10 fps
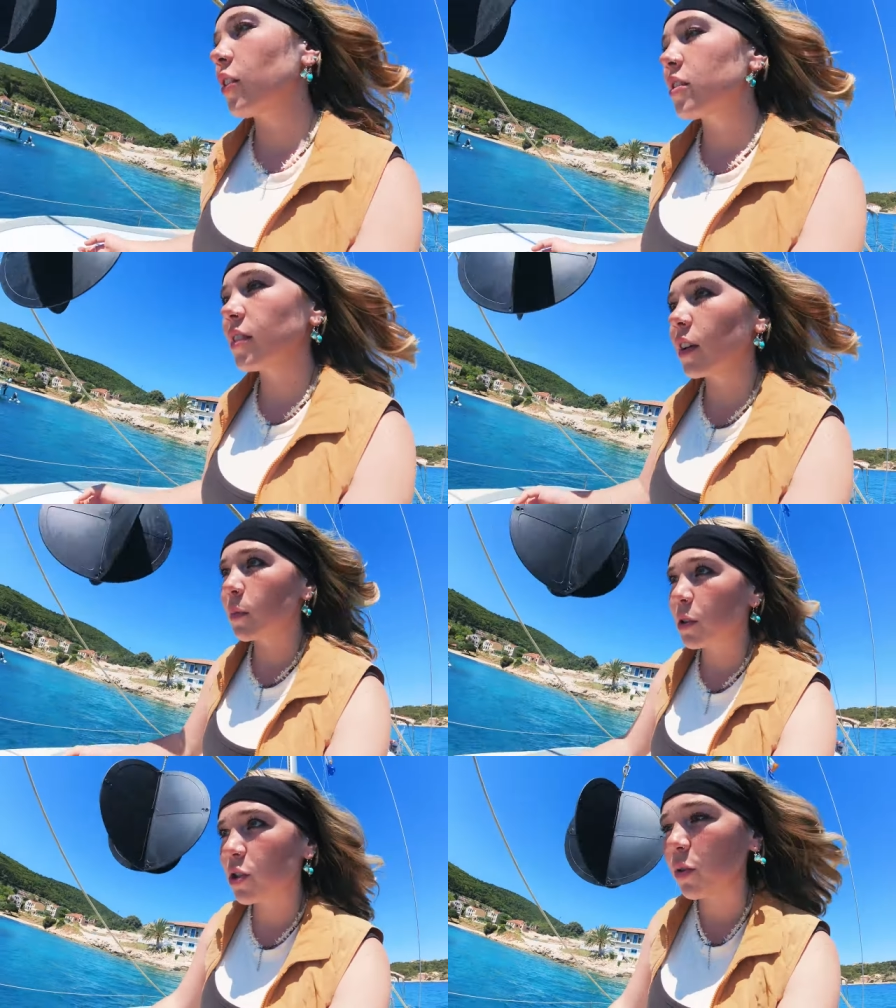you know,
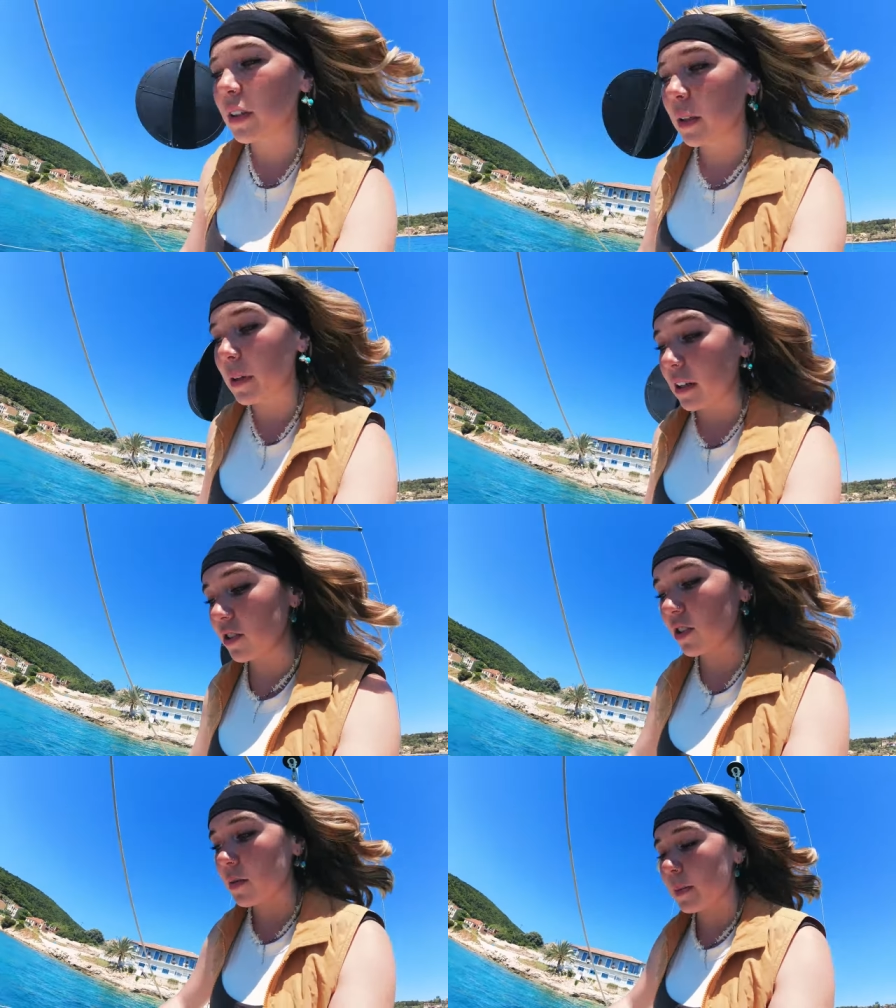slowly but surely, we
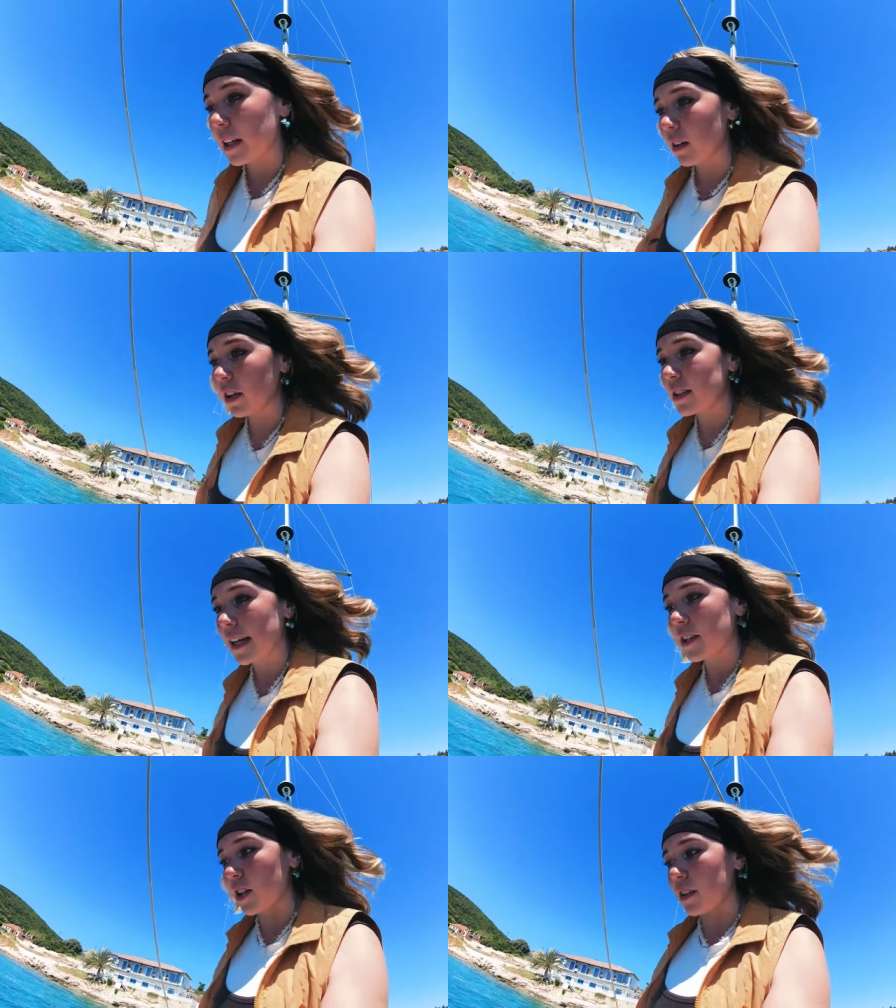could just be in a lot of
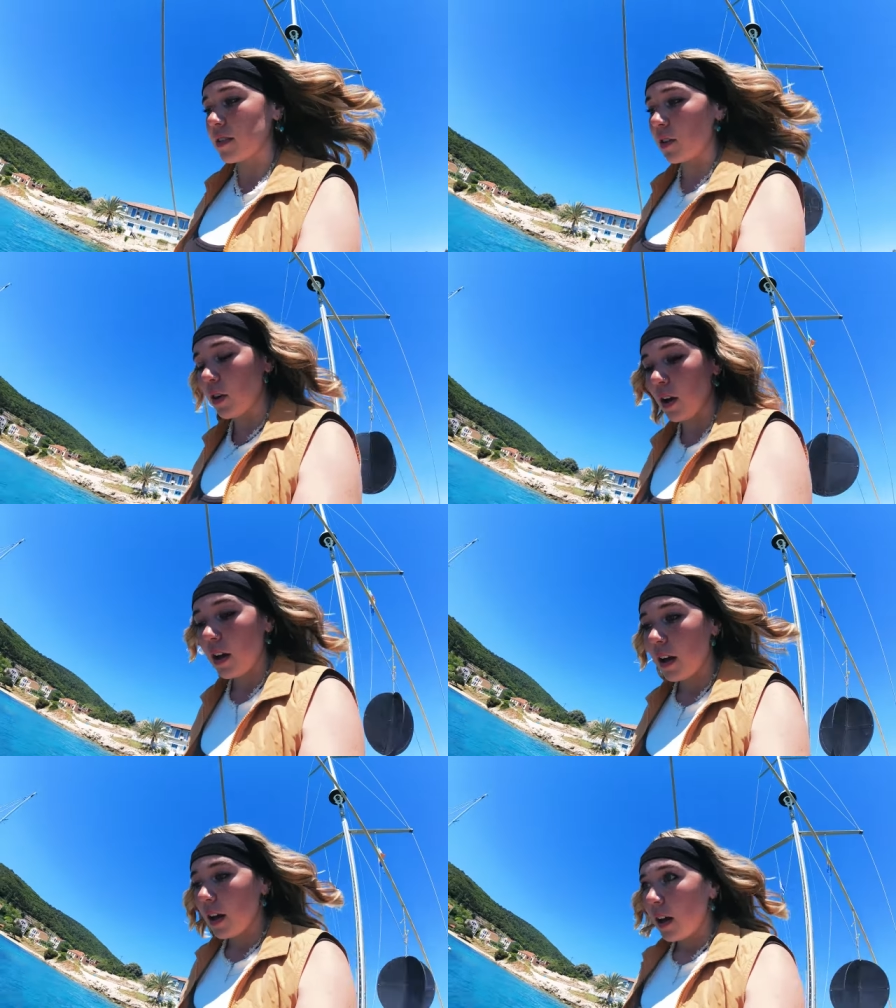danger. So
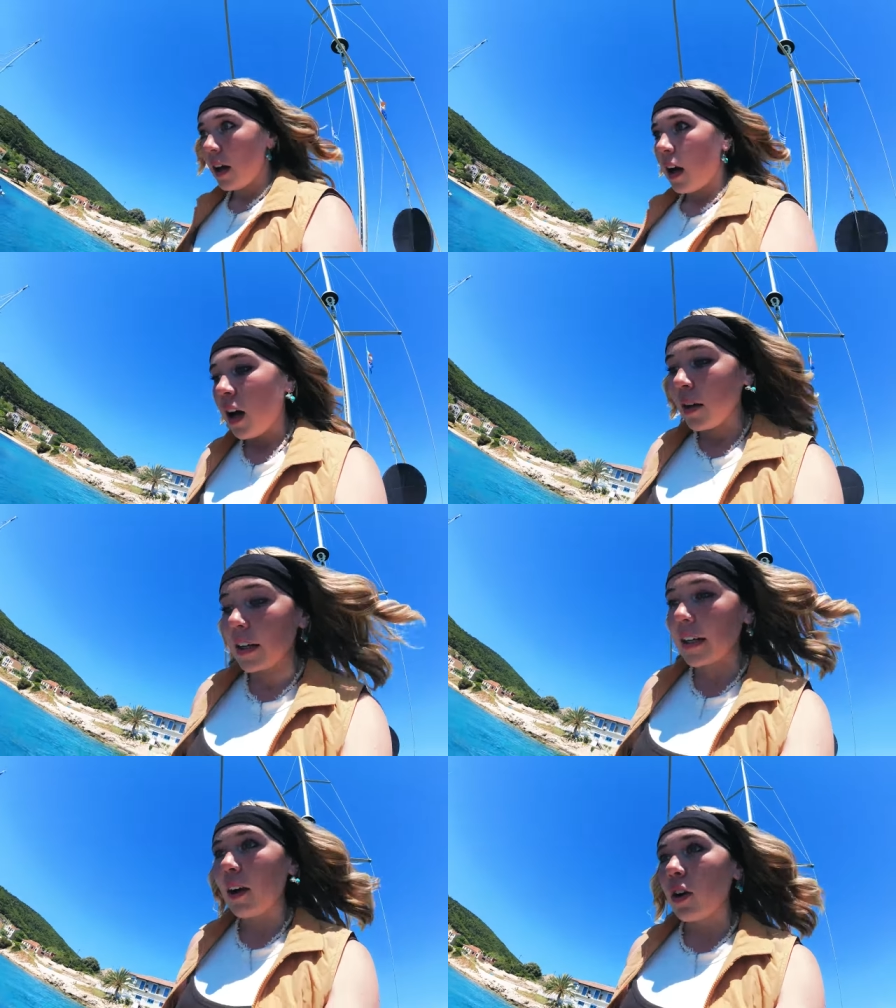I'm
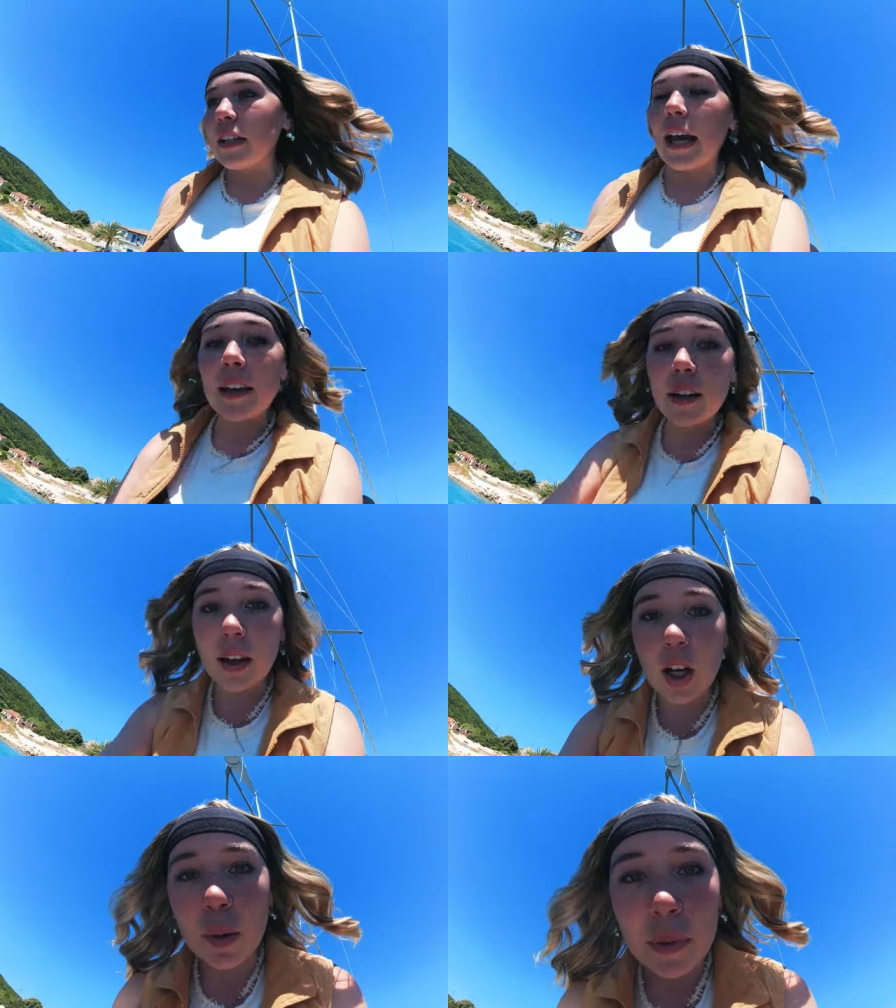gonna get on the anchor
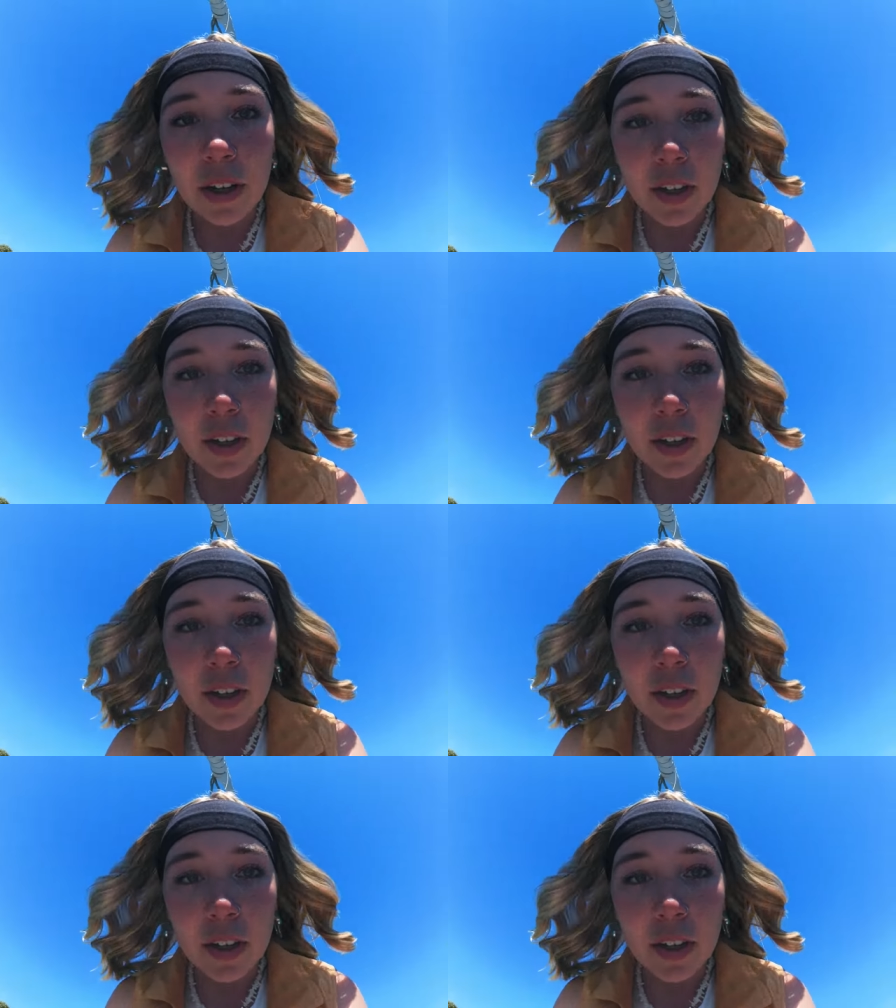and we're